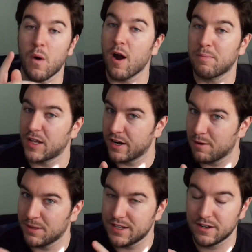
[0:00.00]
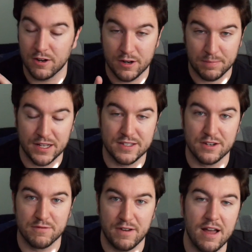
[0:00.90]
you are planning on playing on your
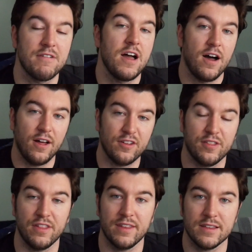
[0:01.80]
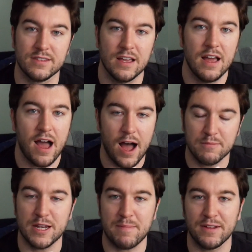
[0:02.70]
PlayStation 5. Other than this, I'm
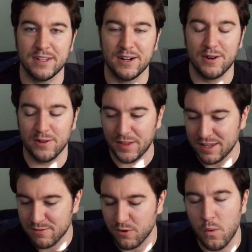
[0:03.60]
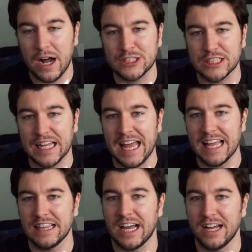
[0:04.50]
Jake Baldino. Thank you for watching,
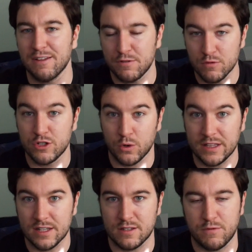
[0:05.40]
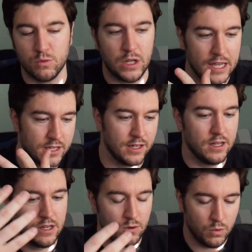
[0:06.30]
and if you enjoyed this, if you like
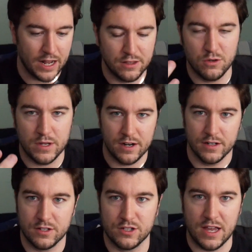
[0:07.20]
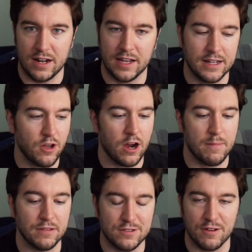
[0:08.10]
what I do here, and it's just kind of like I talk
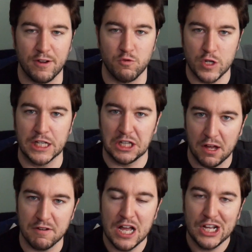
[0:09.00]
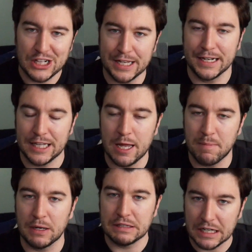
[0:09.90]
about stuff I really love, clicking the like
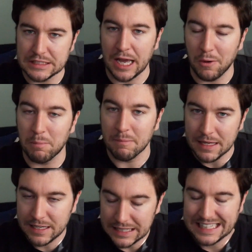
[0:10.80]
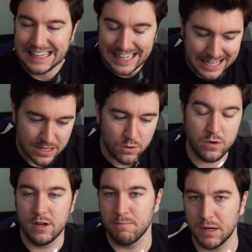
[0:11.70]
button does help me. Thank
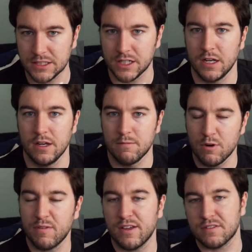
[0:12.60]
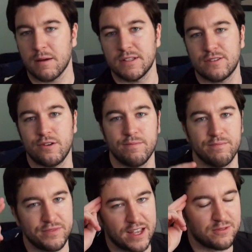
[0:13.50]
you. But more videos coming soon.
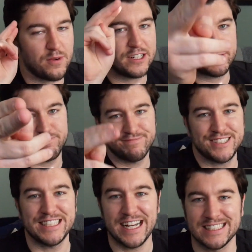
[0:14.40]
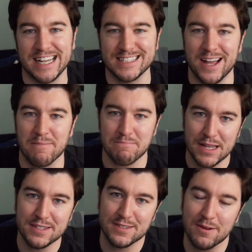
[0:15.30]
Thanks for watching. See you guys next time.
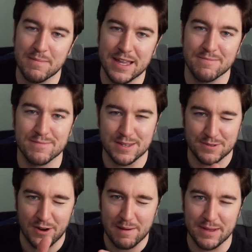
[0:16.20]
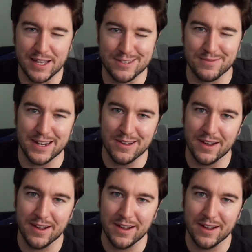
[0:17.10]
Pizza's on me. Subscribe because video